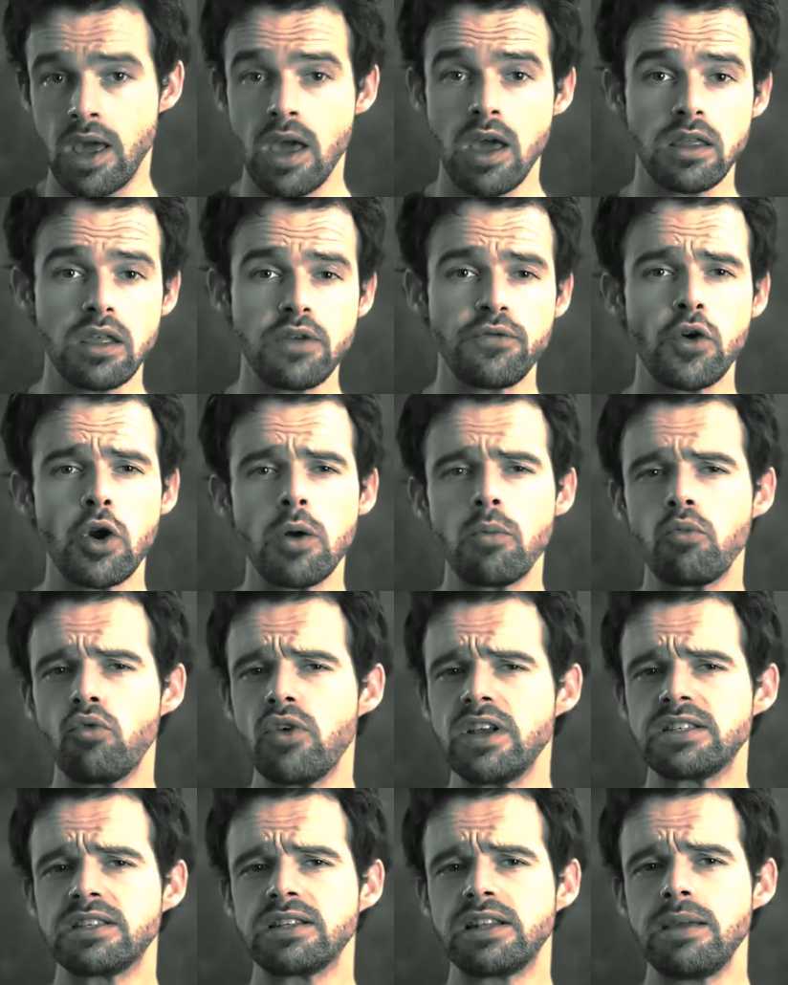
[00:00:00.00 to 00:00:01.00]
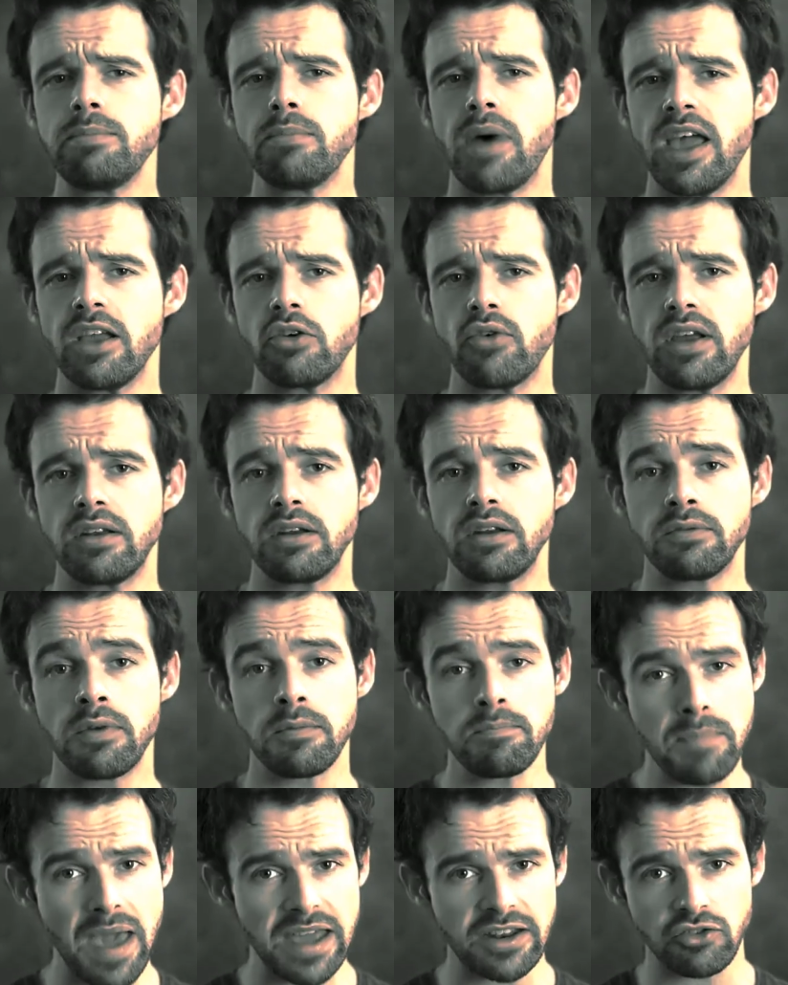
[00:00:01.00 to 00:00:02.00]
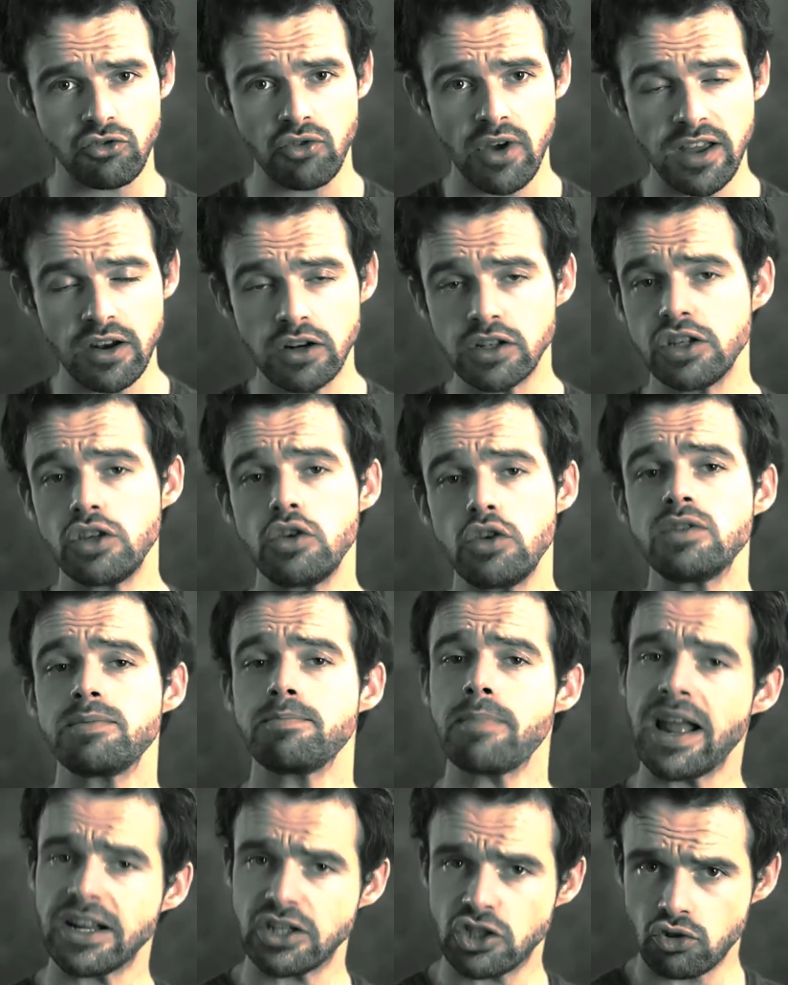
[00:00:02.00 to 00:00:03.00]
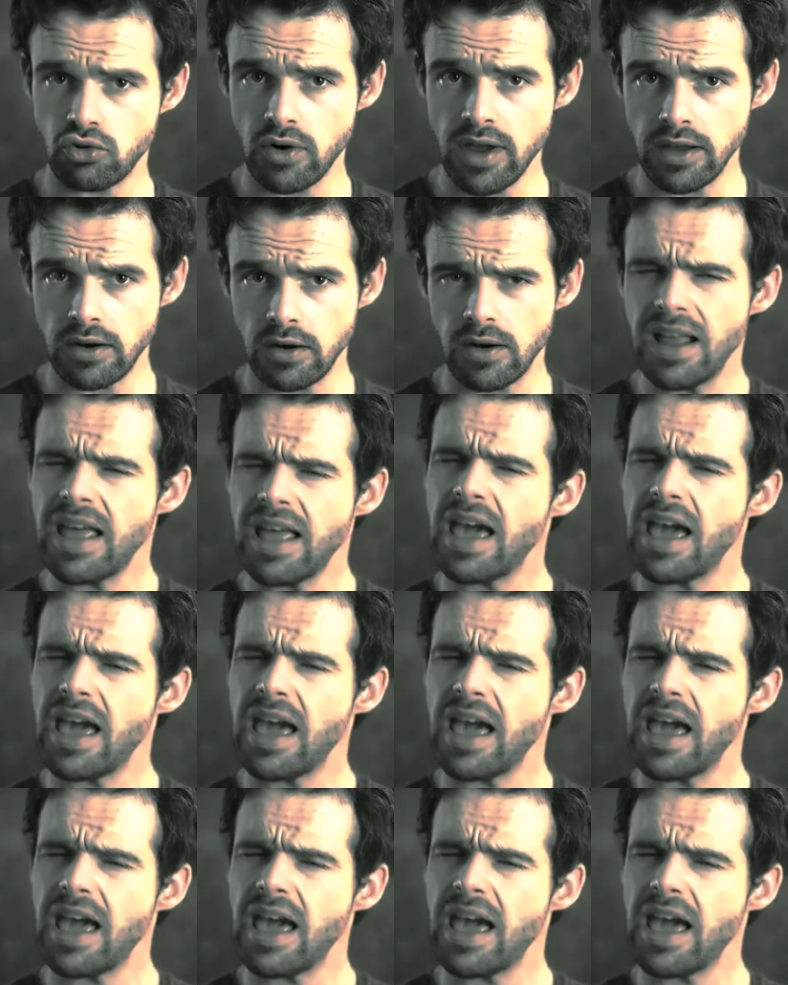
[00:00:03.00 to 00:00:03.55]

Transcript: The firm recently migrated from MetaTrader to use MatchTrader.